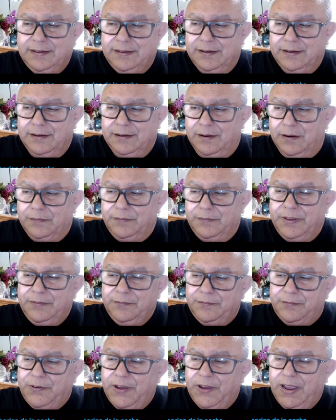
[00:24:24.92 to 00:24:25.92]
of
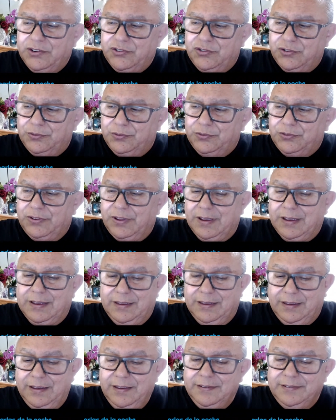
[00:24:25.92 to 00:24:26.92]
infections
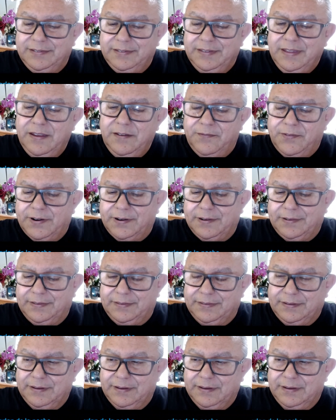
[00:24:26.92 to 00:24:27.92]
is different
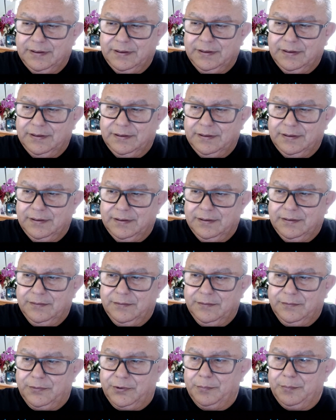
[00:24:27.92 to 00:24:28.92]

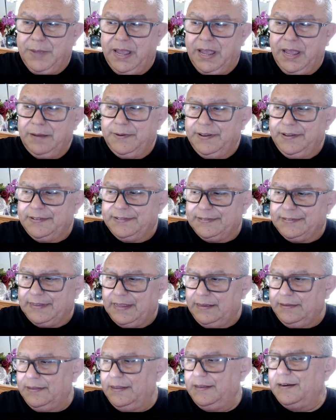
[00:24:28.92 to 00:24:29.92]
from every
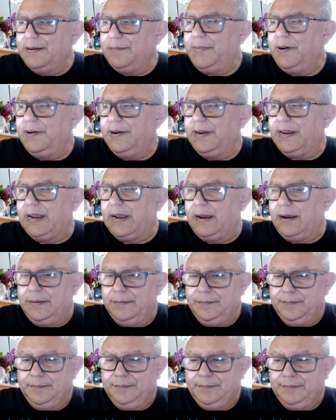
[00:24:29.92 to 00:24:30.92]
state in America.
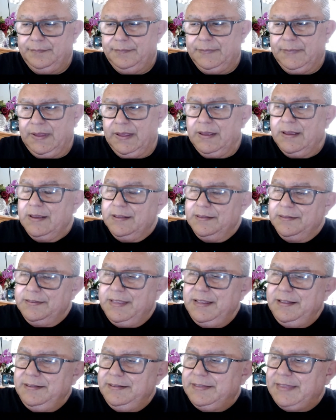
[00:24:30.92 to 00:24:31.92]
The
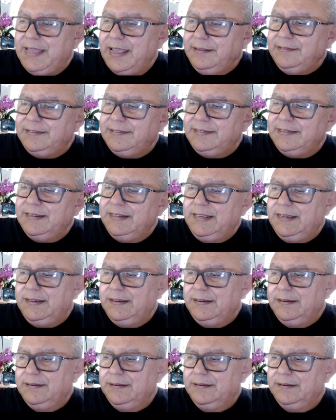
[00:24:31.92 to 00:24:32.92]
intensity
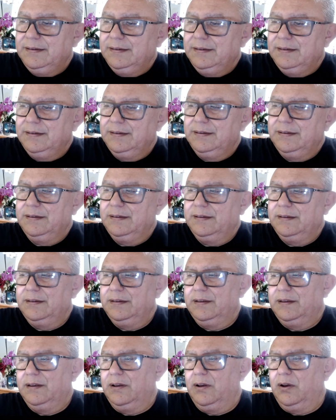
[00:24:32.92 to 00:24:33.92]

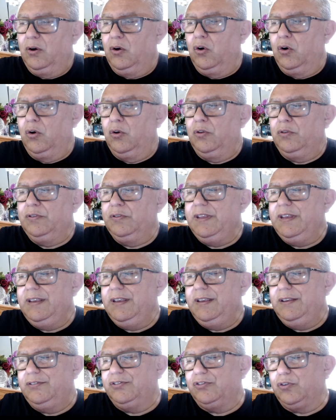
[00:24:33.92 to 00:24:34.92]
on the
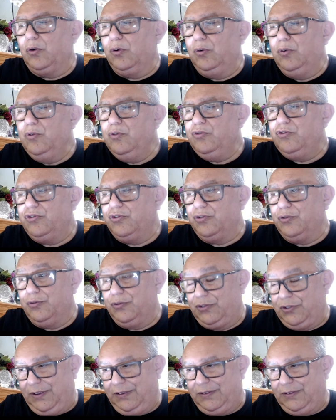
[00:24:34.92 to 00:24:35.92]

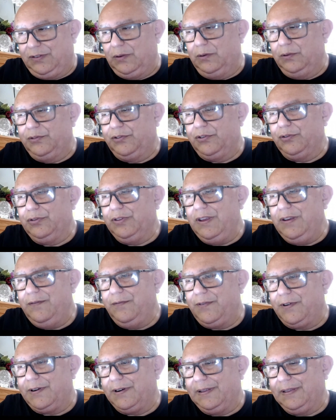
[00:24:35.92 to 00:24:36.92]
solutions is also
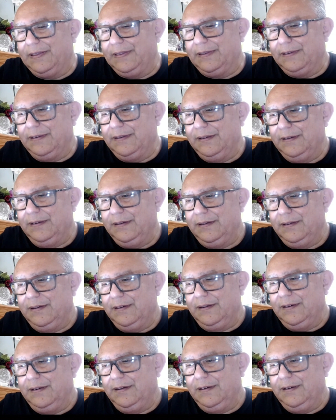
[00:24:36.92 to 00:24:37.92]
different
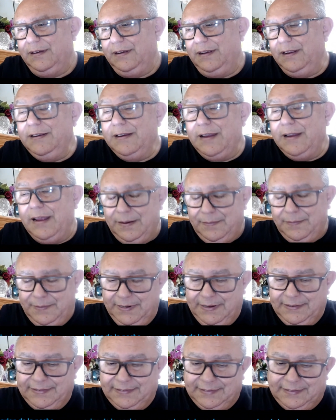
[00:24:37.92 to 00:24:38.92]
in every
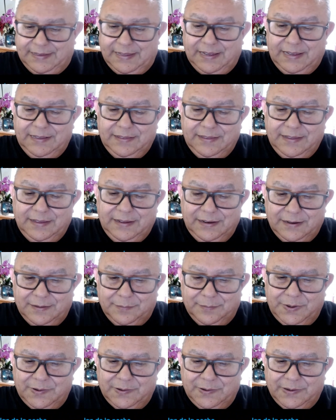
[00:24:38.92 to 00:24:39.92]
state in
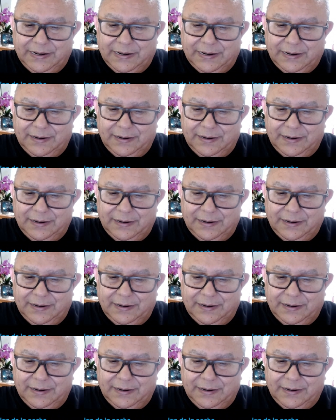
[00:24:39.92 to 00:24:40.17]
America.